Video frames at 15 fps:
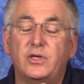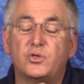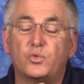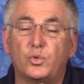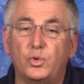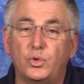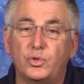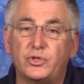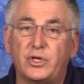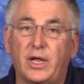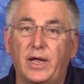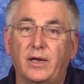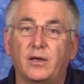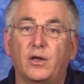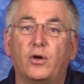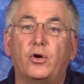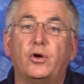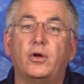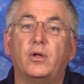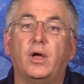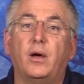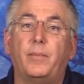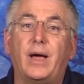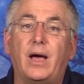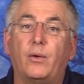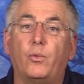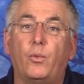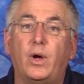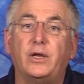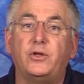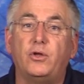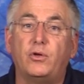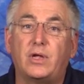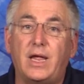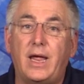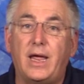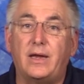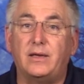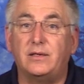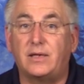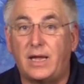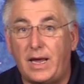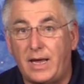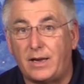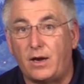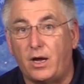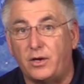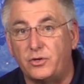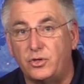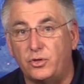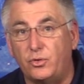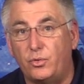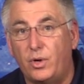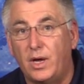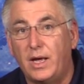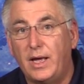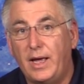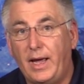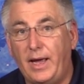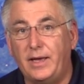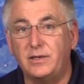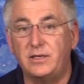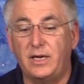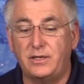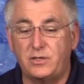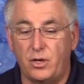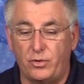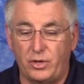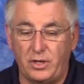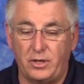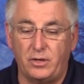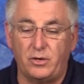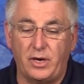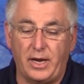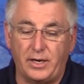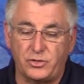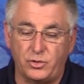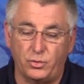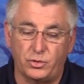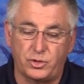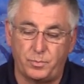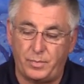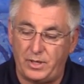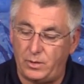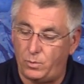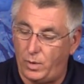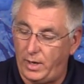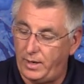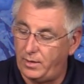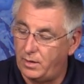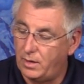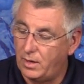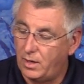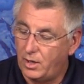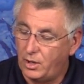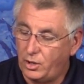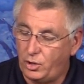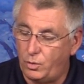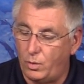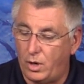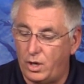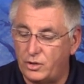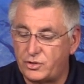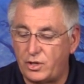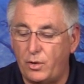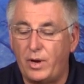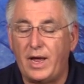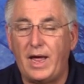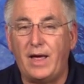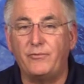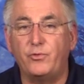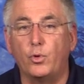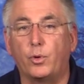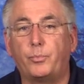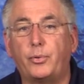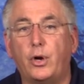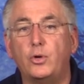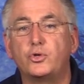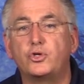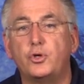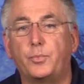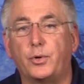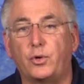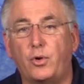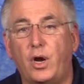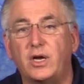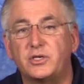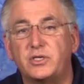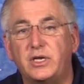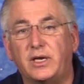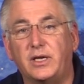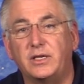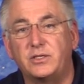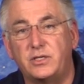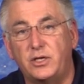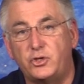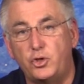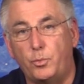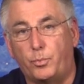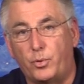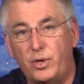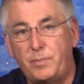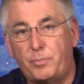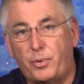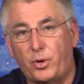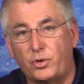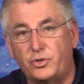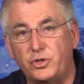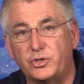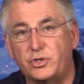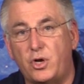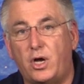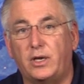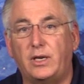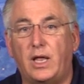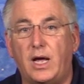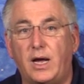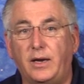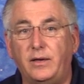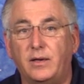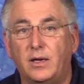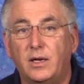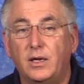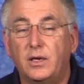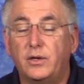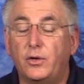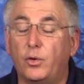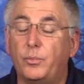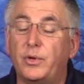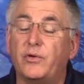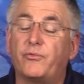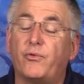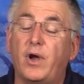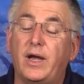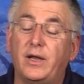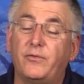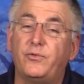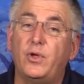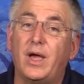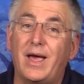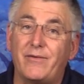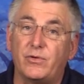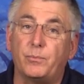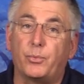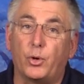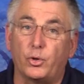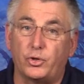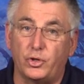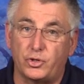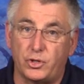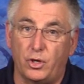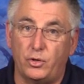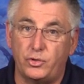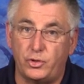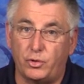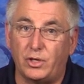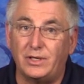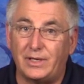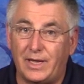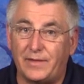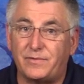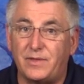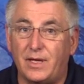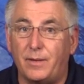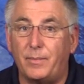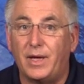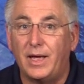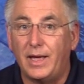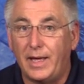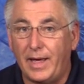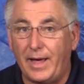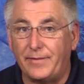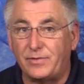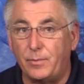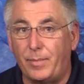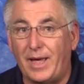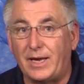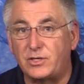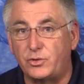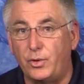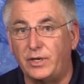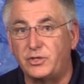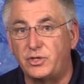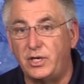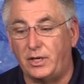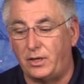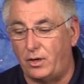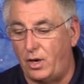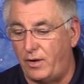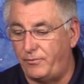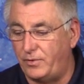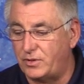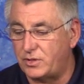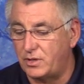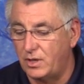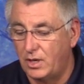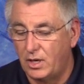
rules and learn about what you can and cannot do at Daytona International Speedway. You also have your Pro Supercross tickets that you pre-purchased online. Don't be afraid. If you haven't purchased those, you can get them at the backstretch ticket office.